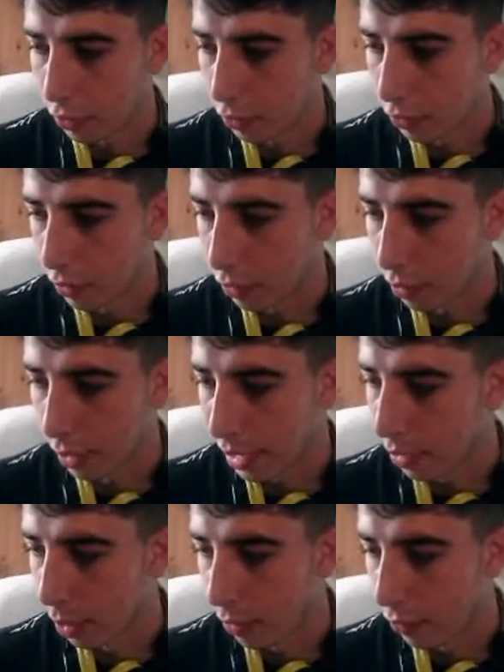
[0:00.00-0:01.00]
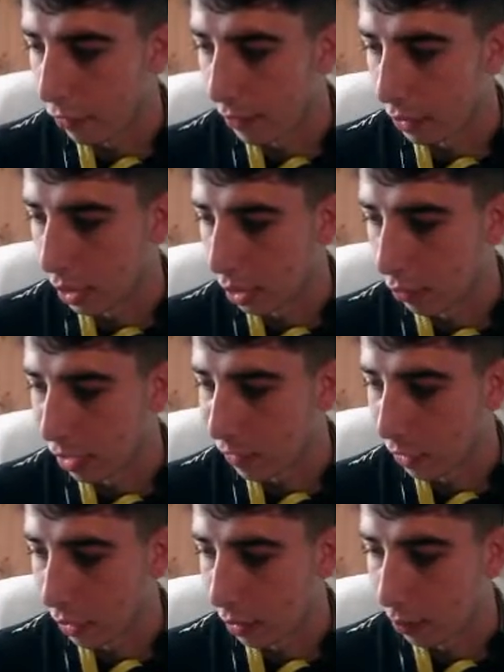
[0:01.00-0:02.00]
because it is my favorite thing in
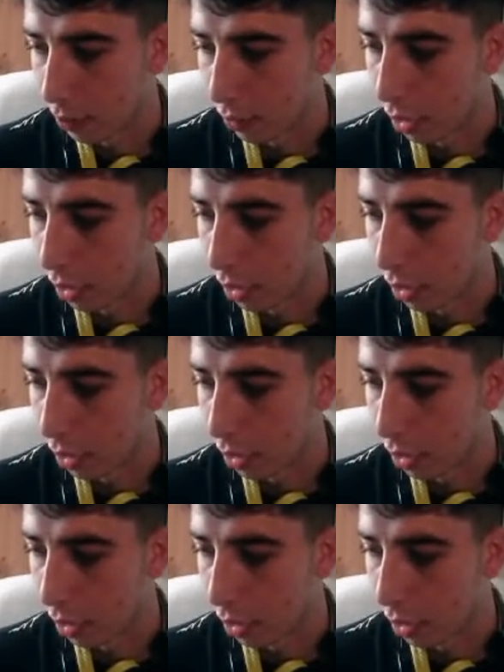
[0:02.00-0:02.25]
wrestling and